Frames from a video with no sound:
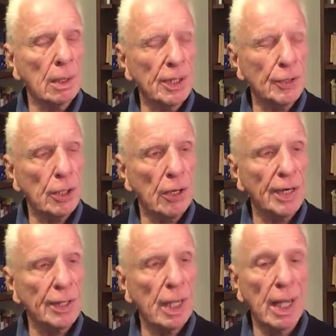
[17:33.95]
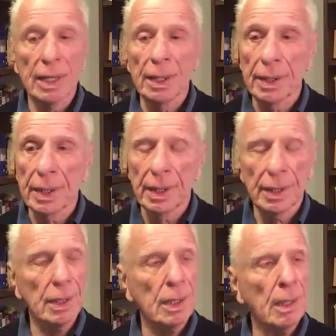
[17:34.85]
deterrent and indeed
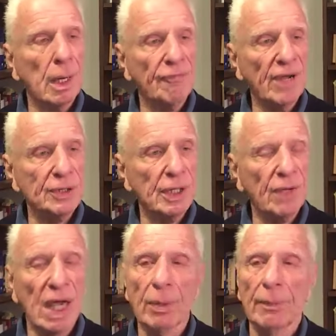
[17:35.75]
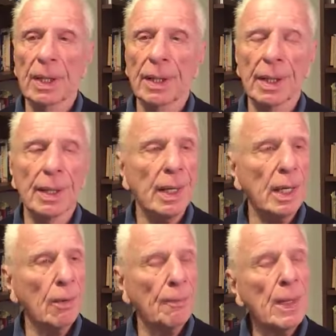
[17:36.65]
offensive capability
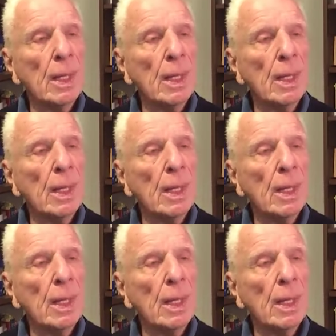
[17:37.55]
now.